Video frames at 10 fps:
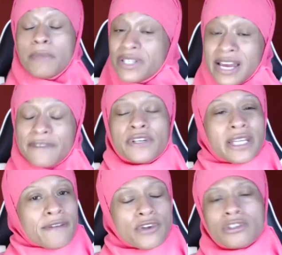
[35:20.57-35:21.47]
But
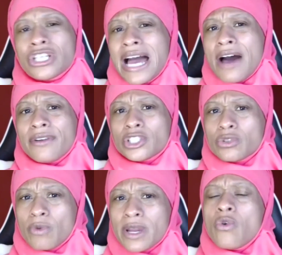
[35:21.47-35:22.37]
definitely, if your child is
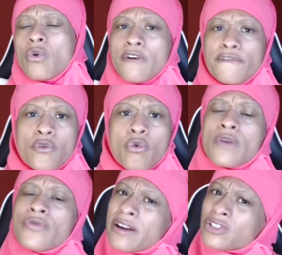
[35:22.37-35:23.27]
three going on
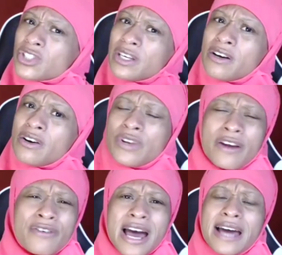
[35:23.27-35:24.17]
four, and they're still
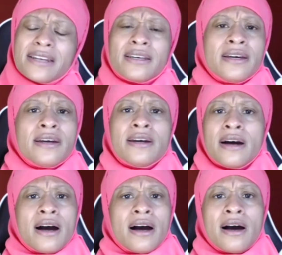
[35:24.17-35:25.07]
they're not
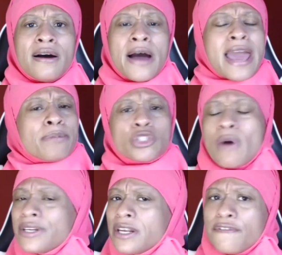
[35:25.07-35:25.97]
uh, able
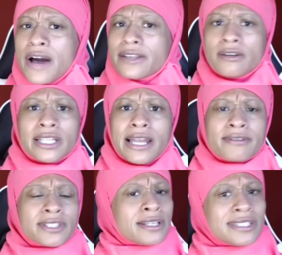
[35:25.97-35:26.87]
to identify those
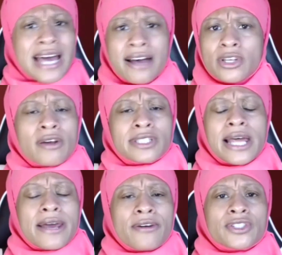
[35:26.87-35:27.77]
letters and the sounds of those
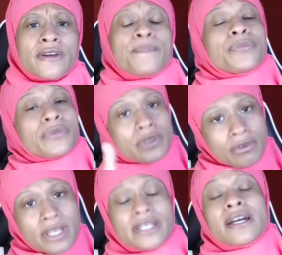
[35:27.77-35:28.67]
letters,
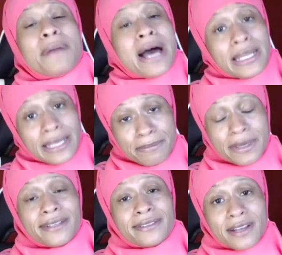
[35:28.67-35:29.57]
you need to come holler at
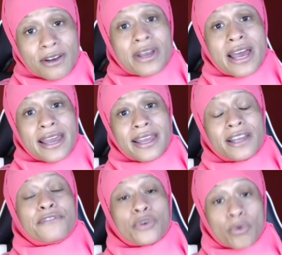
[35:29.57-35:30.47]
me. Okay,
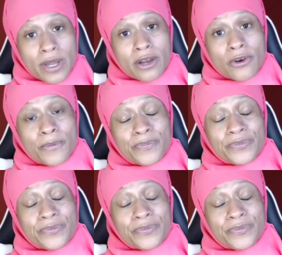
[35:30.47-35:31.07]
for real.